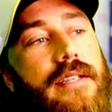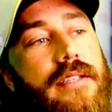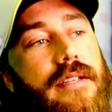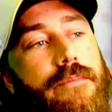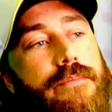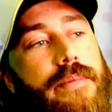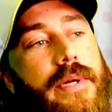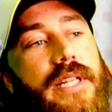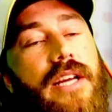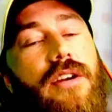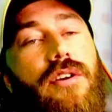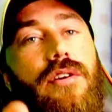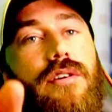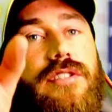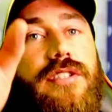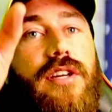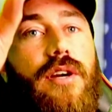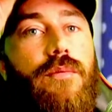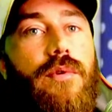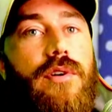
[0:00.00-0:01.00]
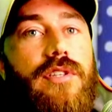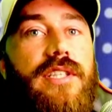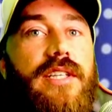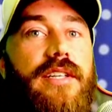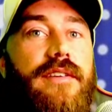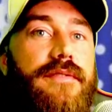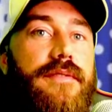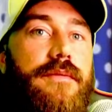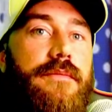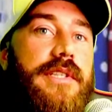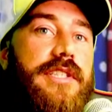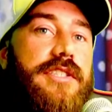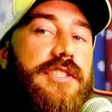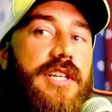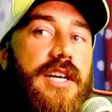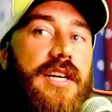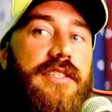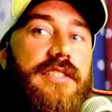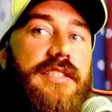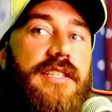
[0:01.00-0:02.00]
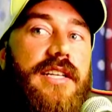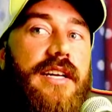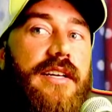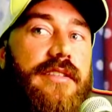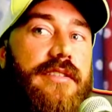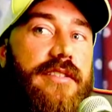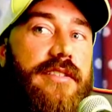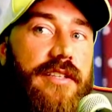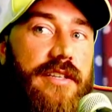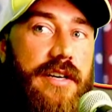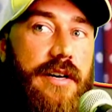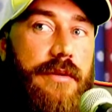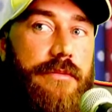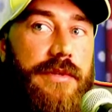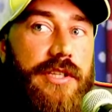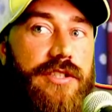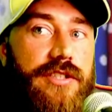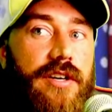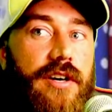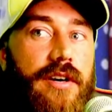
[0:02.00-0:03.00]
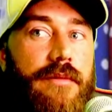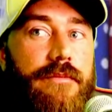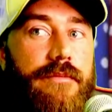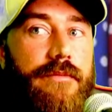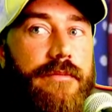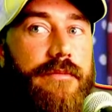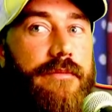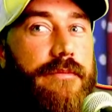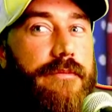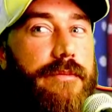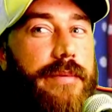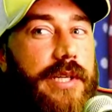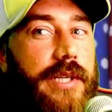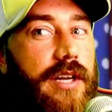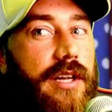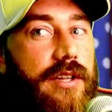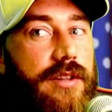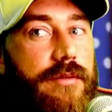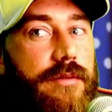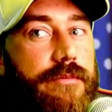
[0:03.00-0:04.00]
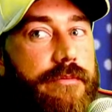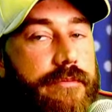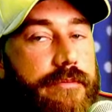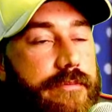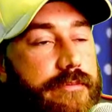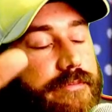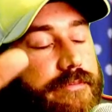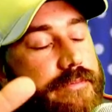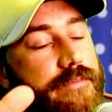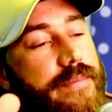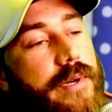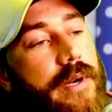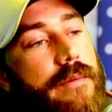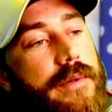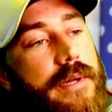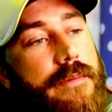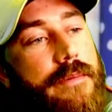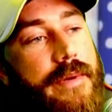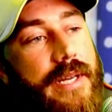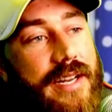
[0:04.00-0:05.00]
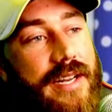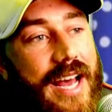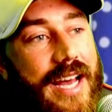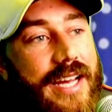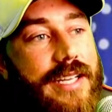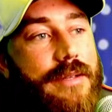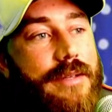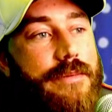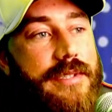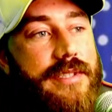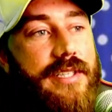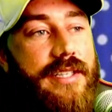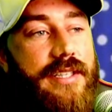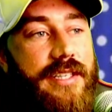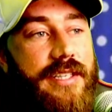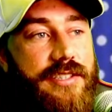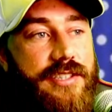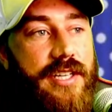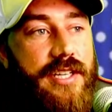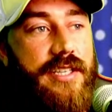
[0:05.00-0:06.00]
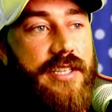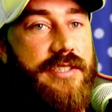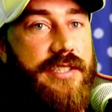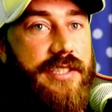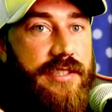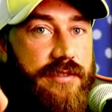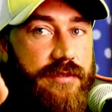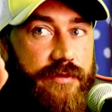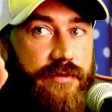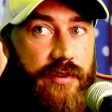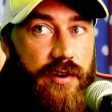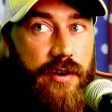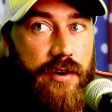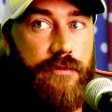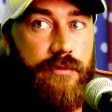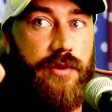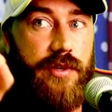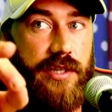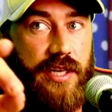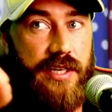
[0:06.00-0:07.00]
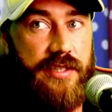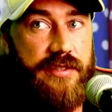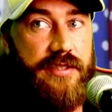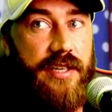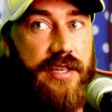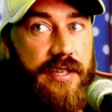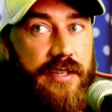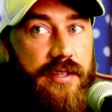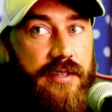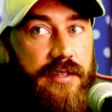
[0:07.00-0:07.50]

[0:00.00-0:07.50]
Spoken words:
But they're also watching it from the judge tower, so they're up the top. But probably about 80% of their judging's from what they see.